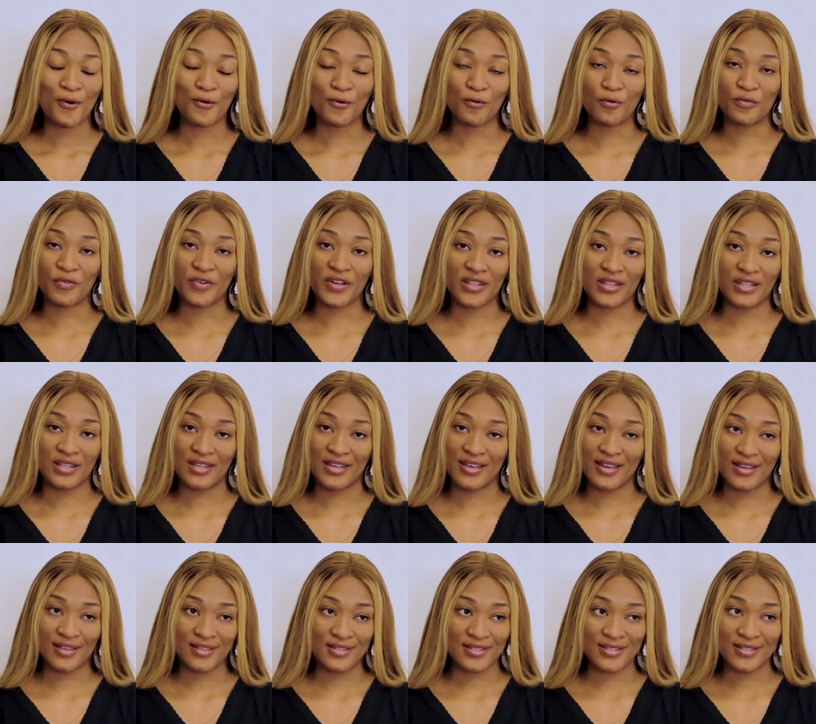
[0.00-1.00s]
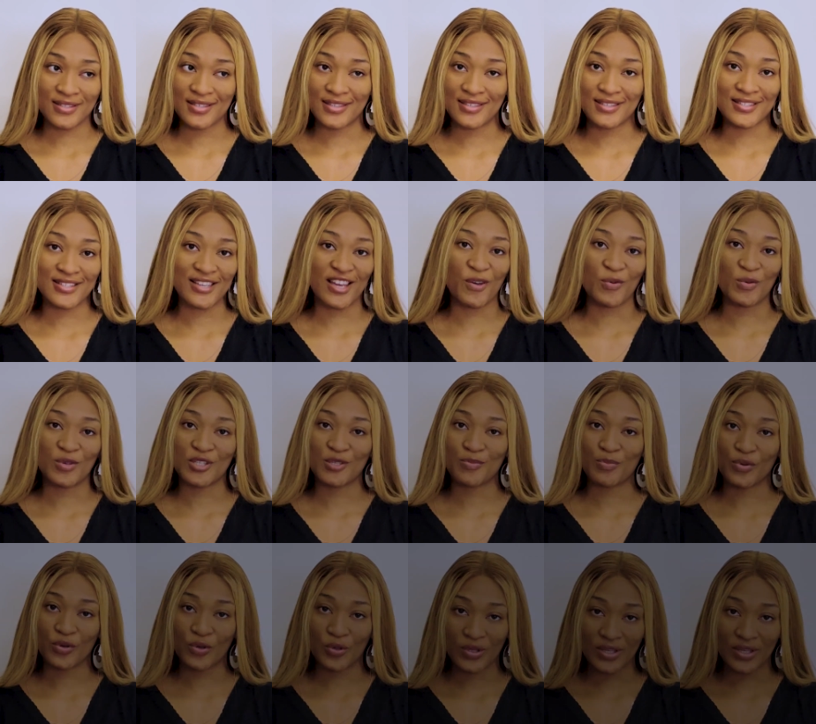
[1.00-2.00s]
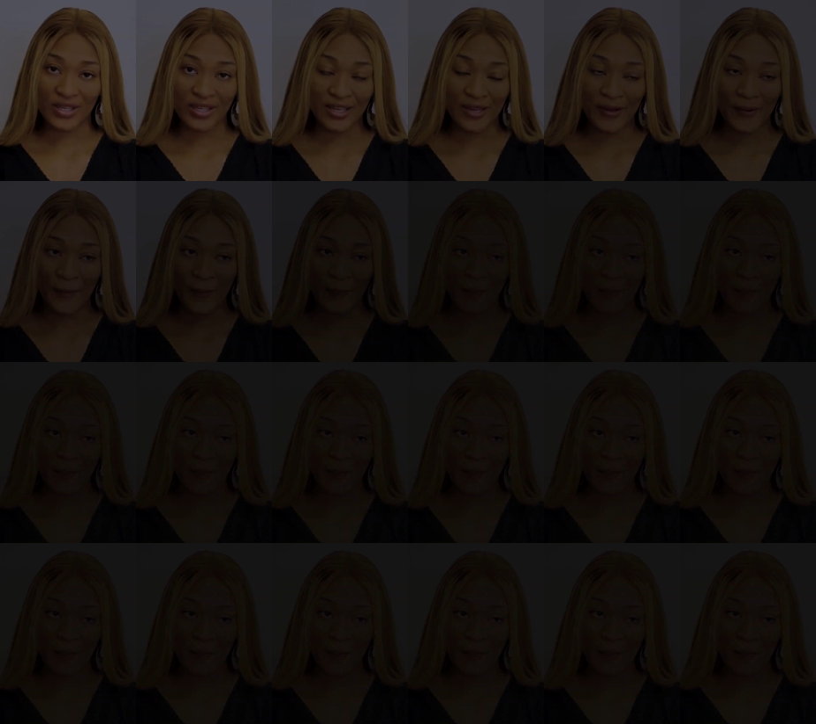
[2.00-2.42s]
over the years since I was born.